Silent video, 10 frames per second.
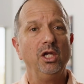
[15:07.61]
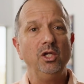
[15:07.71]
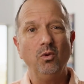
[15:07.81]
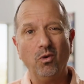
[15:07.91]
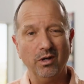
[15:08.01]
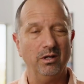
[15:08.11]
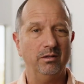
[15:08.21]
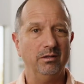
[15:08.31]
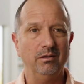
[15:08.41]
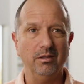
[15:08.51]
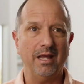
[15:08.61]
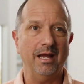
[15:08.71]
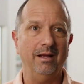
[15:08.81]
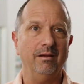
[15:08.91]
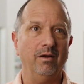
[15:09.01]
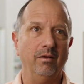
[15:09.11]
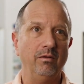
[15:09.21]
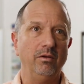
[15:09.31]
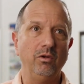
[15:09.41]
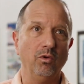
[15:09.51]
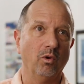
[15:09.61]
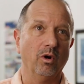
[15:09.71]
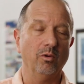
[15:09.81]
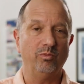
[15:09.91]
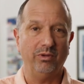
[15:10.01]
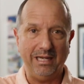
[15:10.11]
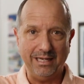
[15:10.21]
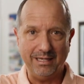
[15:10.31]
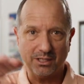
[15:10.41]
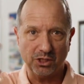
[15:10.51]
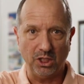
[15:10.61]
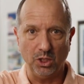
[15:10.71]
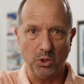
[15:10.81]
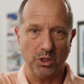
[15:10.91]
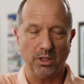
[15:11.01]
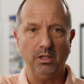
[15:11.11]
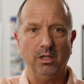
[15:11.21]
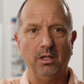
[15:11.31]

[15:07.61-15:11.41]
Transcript: you want to look at your planned execution.